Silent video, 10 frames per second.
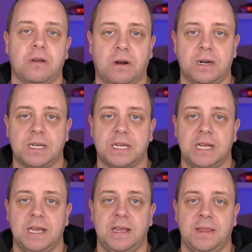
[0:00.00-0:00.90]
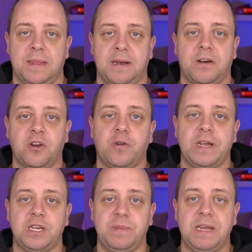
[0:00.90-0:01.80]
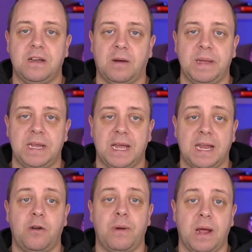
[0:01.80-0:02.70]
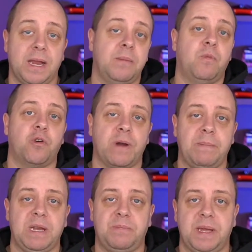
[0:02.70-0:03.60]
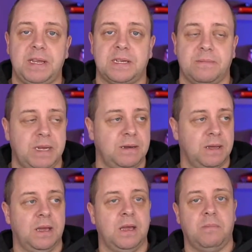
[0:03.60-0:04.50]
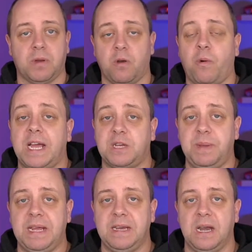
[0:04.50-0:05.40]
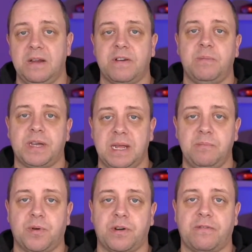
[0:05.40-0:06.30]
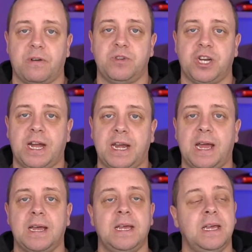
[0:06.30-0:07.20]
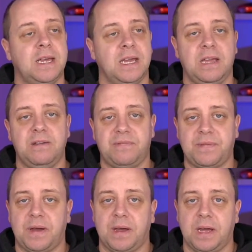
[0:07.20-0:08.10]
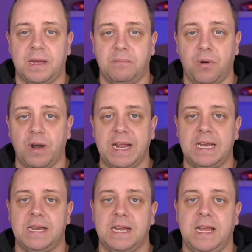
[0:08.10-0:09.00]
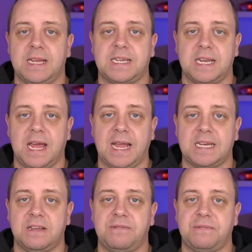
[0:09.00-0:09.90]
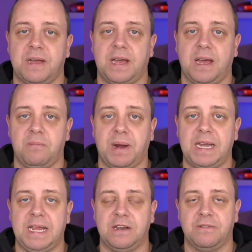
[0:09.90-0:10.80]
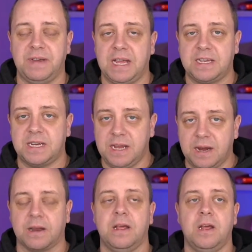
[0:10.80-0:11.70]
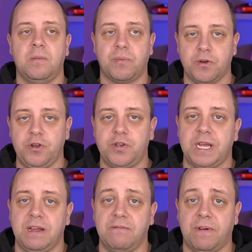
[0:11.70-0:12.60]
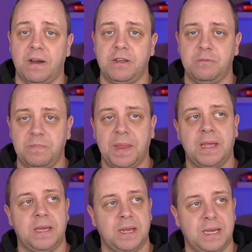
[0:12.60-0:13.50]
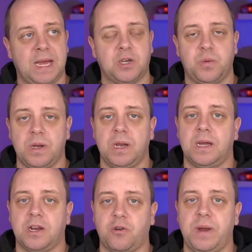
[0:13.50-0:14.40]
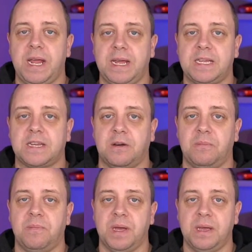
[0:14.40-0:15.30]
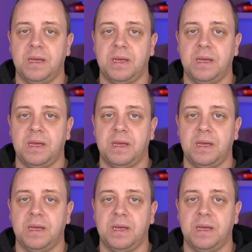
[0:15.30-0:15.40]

cars that are going to be coming at a more rapid pace. I mean, Model Y is being delivered but imported from China. If Berlin gets active by the end of next year, producing in volume, that will create some